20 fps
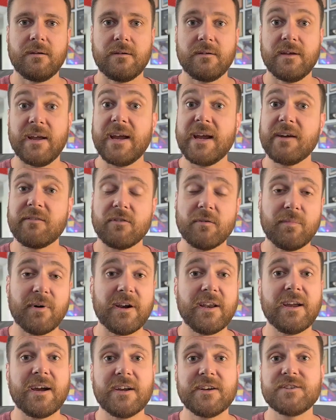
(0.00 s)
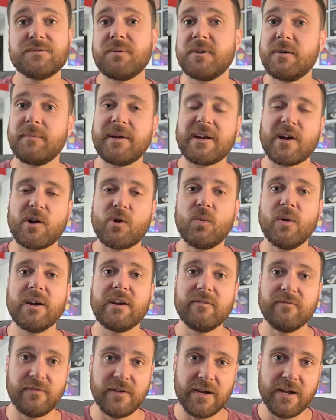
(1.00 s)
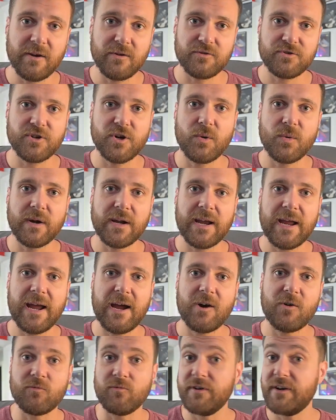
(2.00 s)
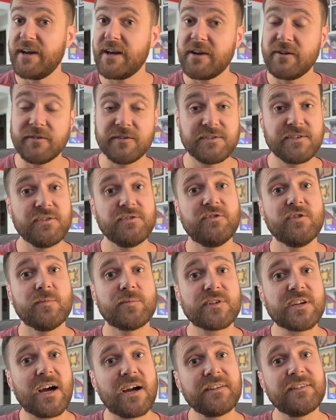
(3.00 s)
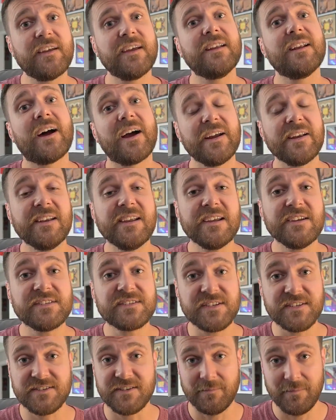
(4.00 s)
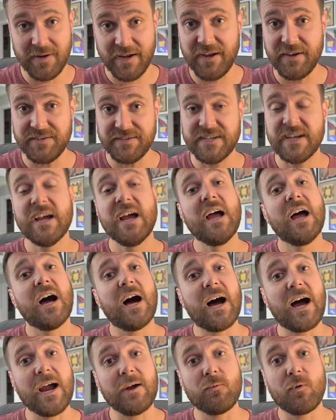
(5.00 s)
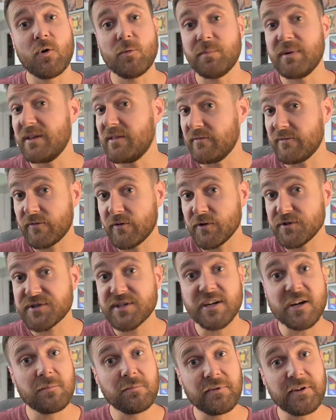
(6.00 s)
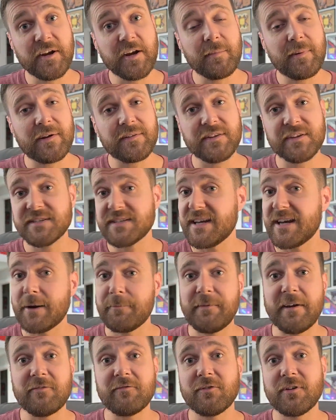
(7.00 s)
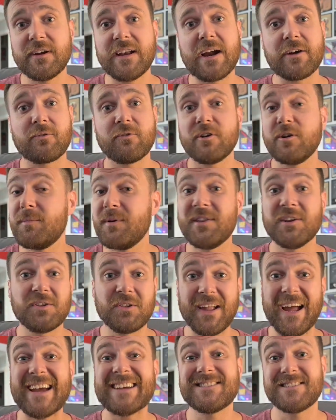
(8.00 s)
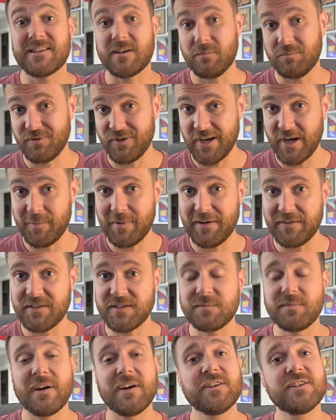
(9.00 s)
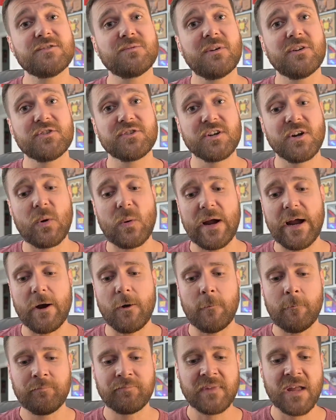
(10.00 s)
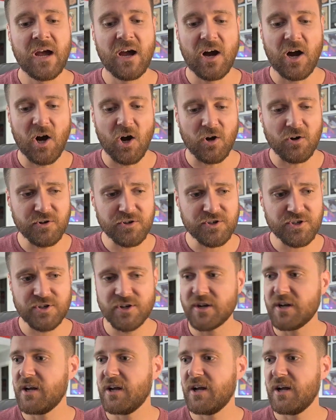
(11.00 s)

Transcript: Hey everybody, I just want to make a quick video showing how ridiculous YouTube's content ID system is. I won't be the first to complain about this, and I'm definitely not going to be the last to complain about this, but I just want to show how harsh,